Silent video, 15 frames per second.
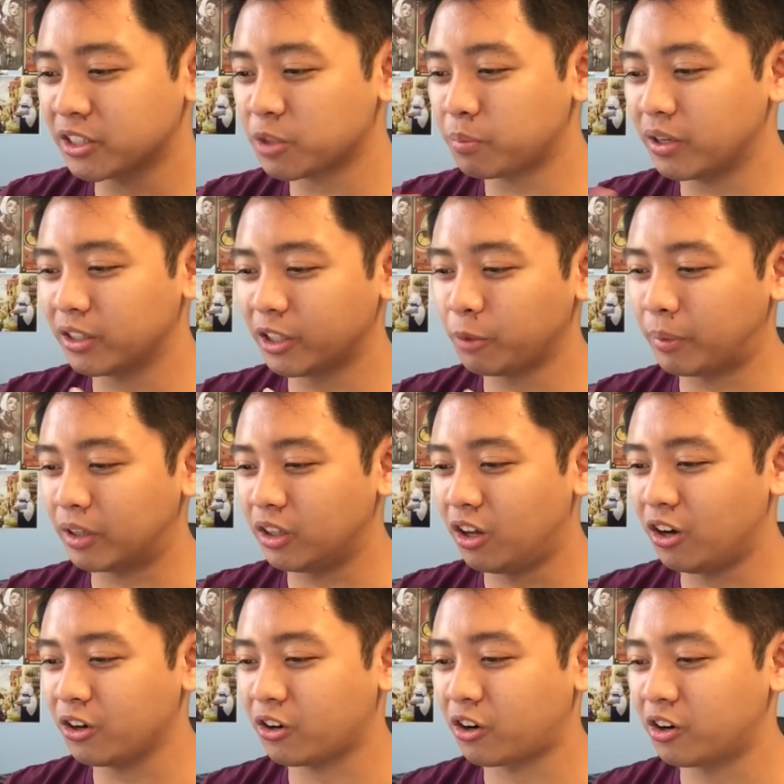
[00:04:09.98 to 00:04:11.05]
it to be a little bit
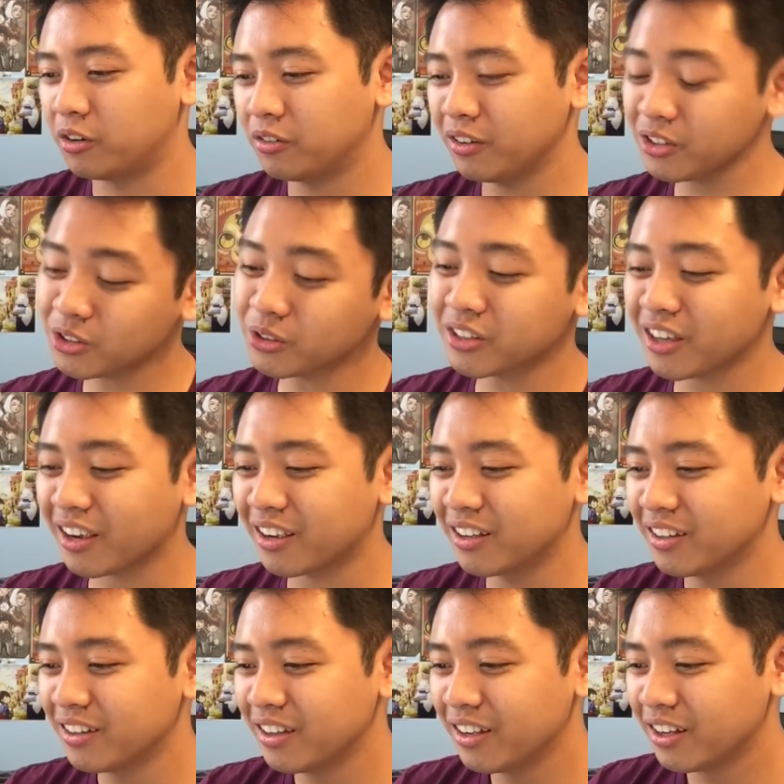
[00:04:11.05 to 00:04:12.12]
longer. That's okay.
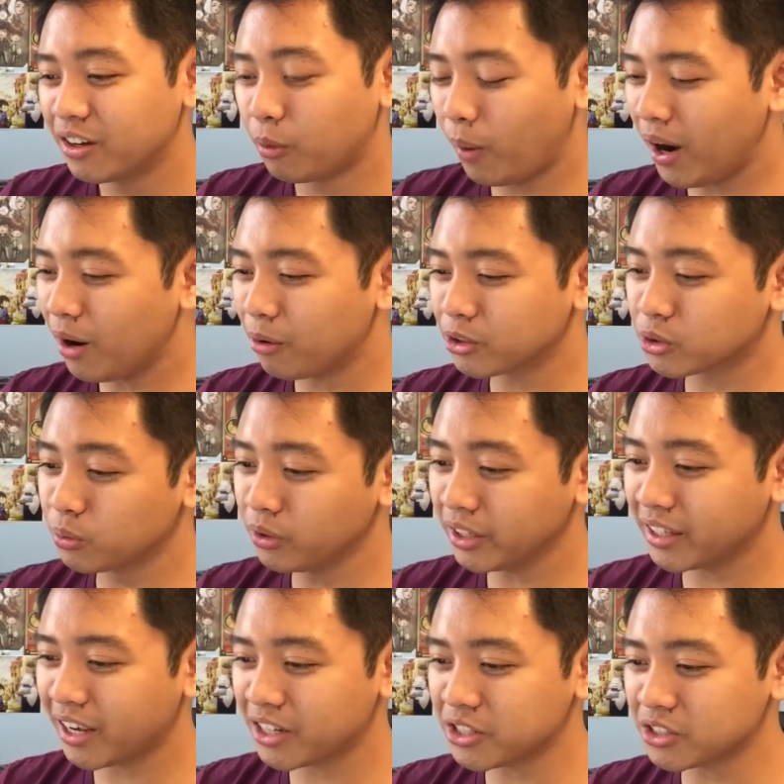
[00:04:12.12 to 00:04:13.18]
Wow, it's a really
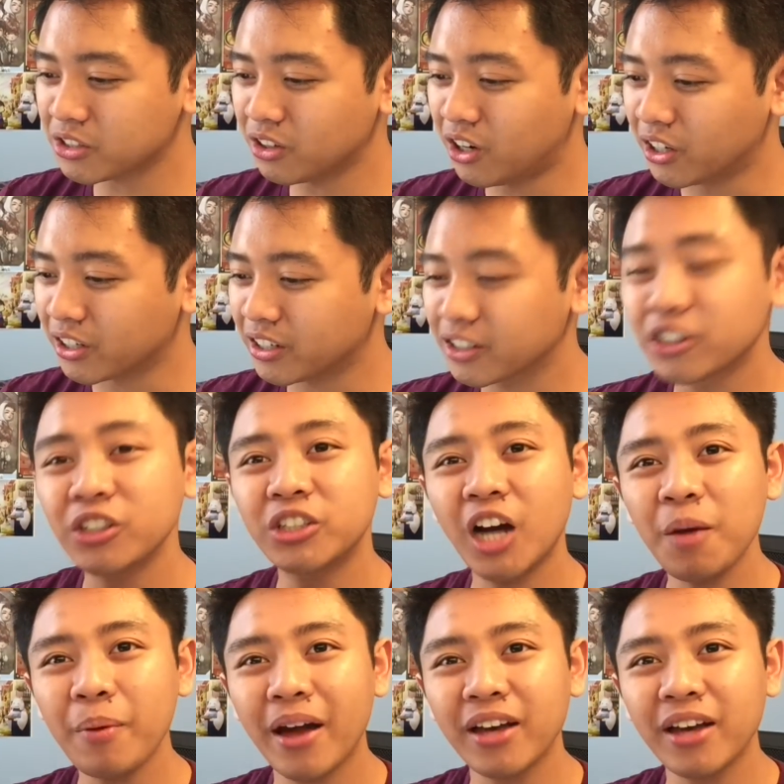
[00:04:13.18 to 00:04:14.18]
catchy song. Good job,